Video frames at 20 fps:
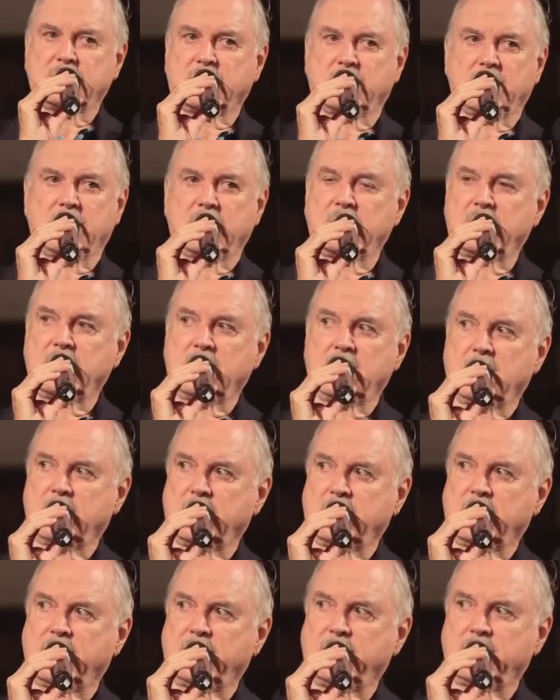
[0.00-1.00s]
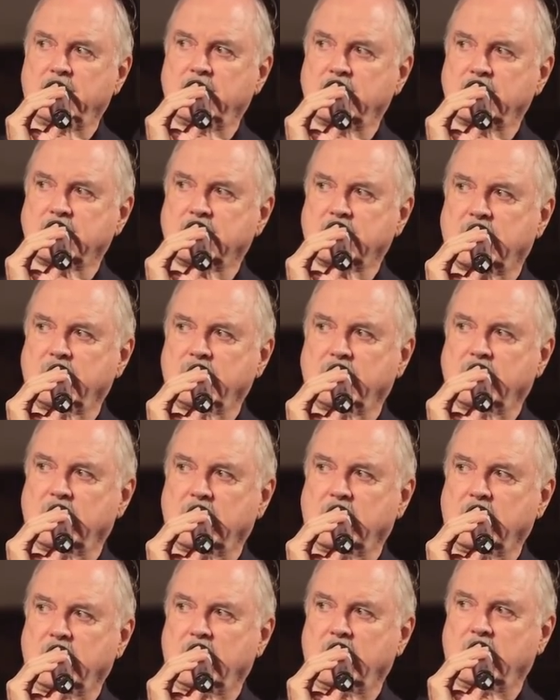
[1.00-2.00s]
a great deal of difference. I
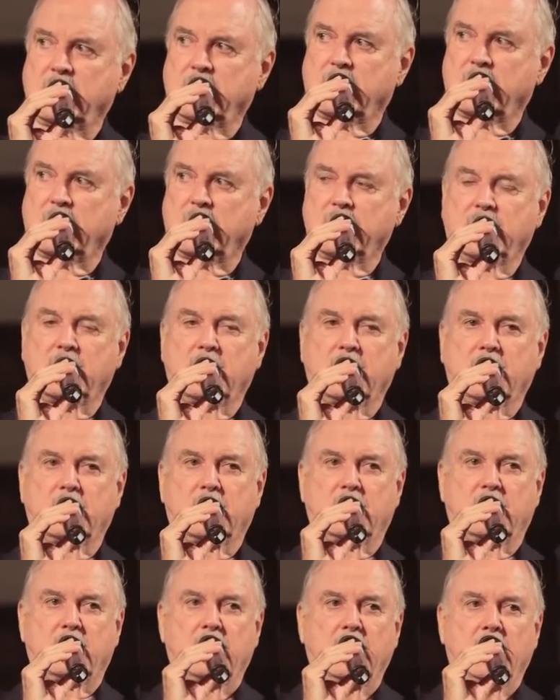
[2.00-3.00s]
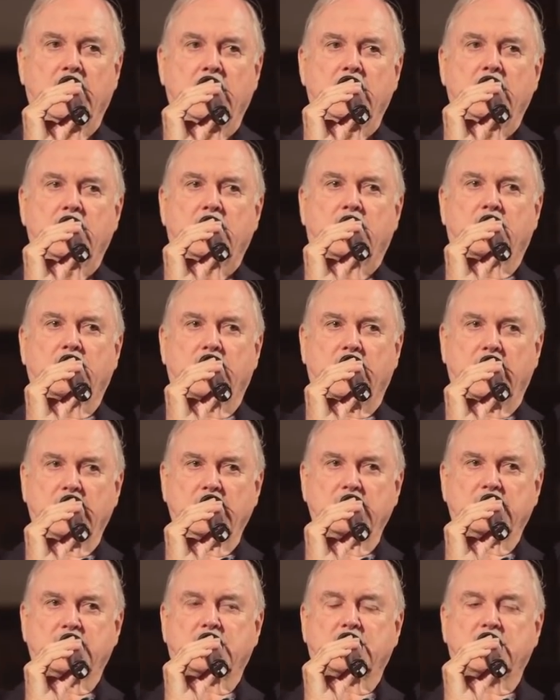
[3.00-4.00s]
really don't. I think that
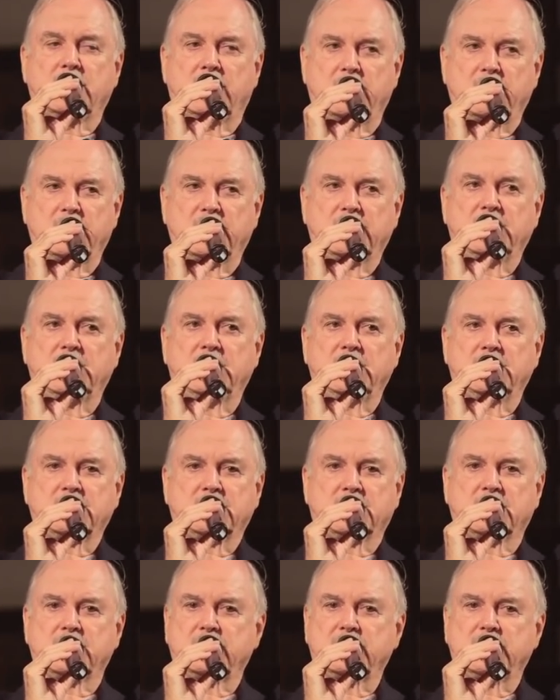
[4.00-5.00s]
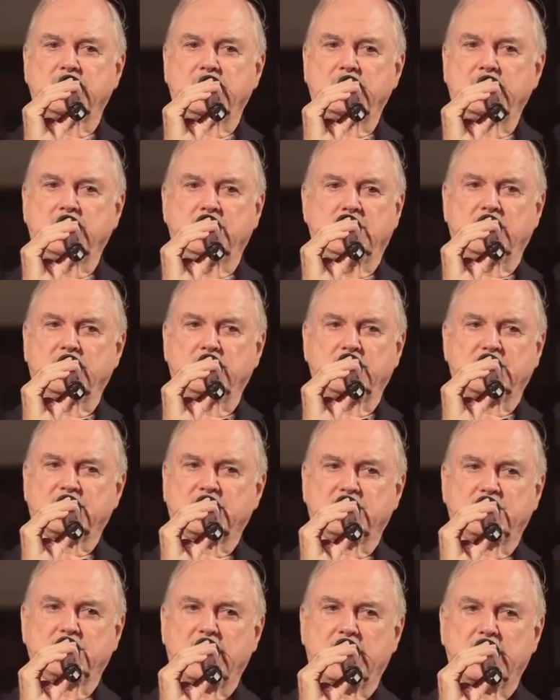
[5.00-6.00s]
great comedy has got an
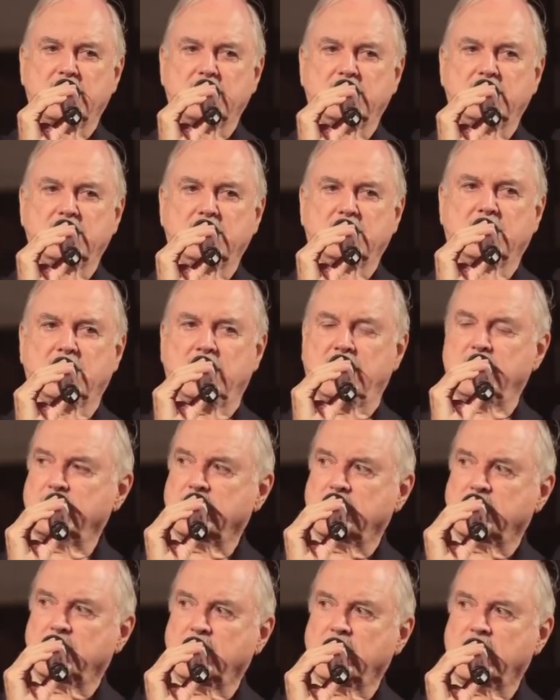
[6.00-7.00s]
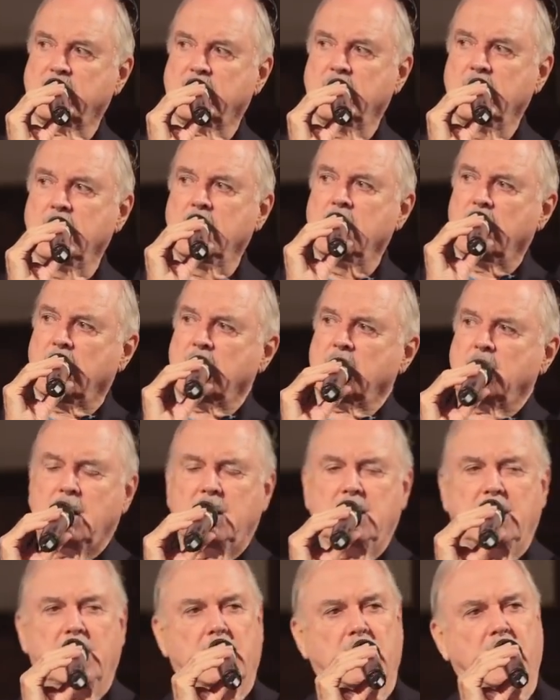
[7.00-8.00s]
enormous amount in common.
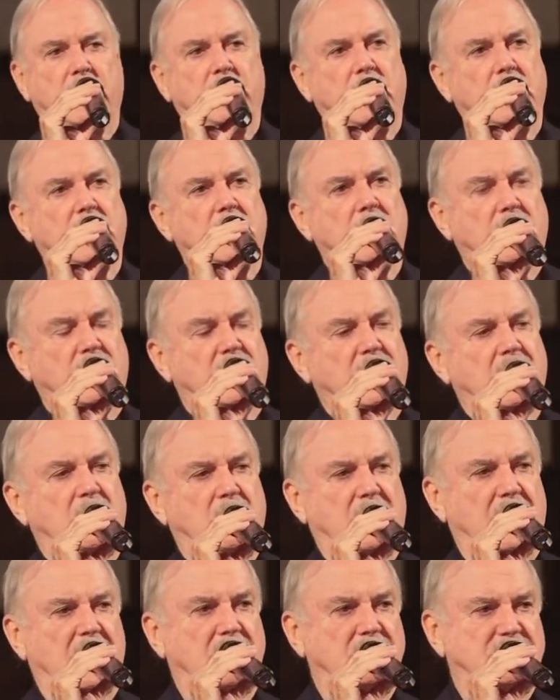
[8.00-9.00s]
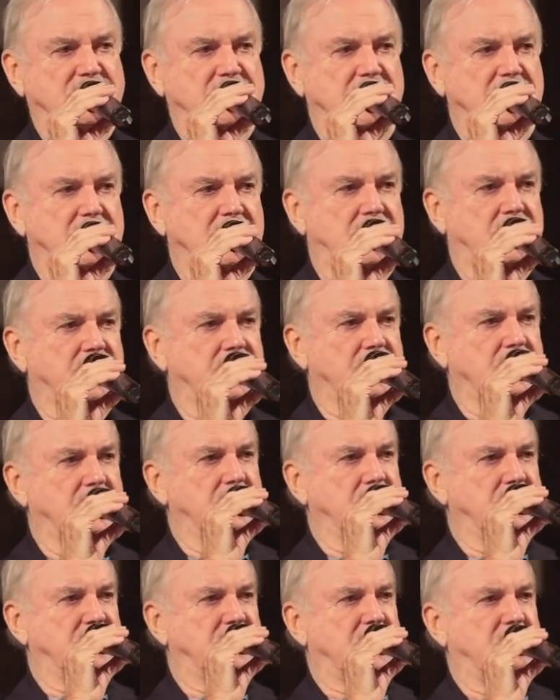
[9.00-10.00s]
I'll give you an example. I was on a
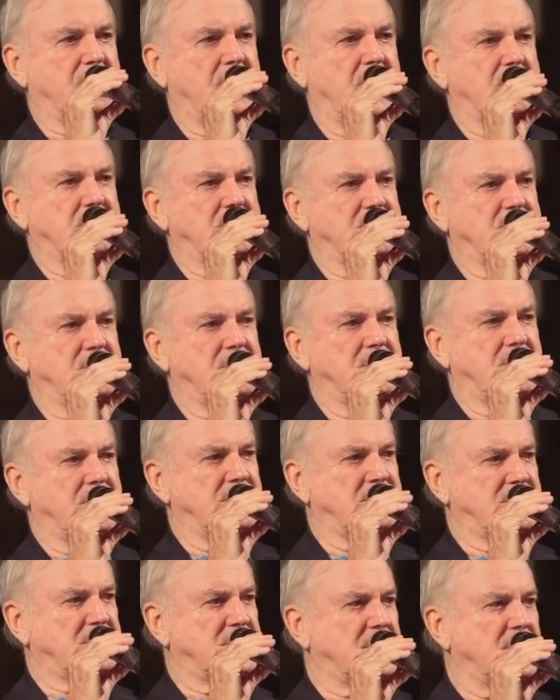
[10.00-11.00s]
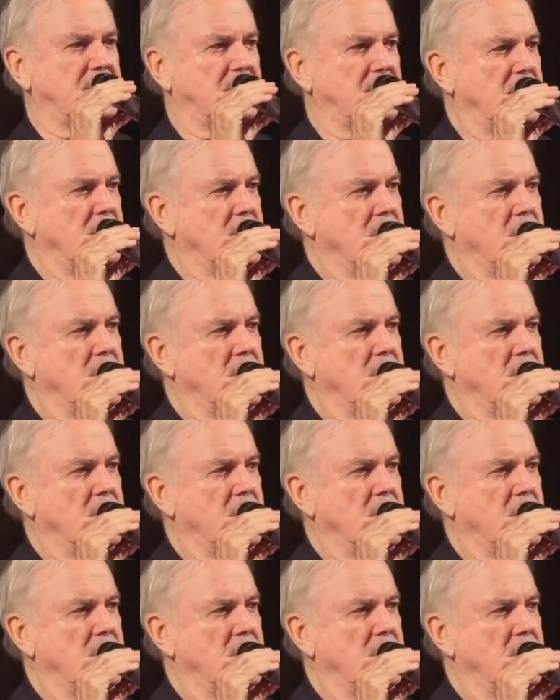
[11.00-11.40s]
cruise about 2 years ago,